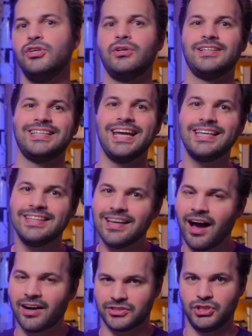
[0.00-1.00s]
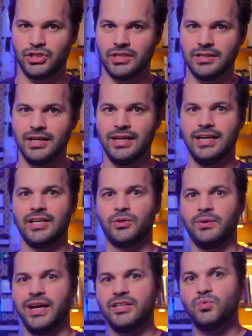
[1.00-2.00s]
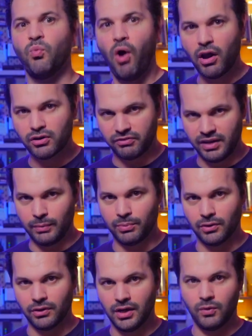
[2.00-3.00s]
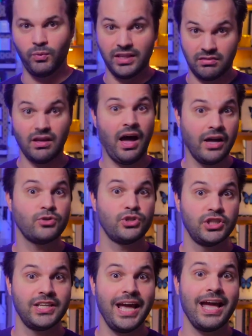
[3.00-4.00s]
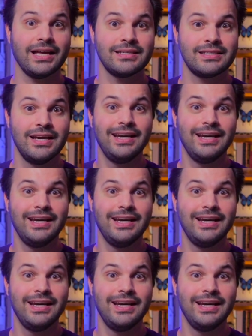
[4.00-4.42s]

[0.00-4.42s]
you can take the oxygen and it creates water vapor with the hydrogen gas.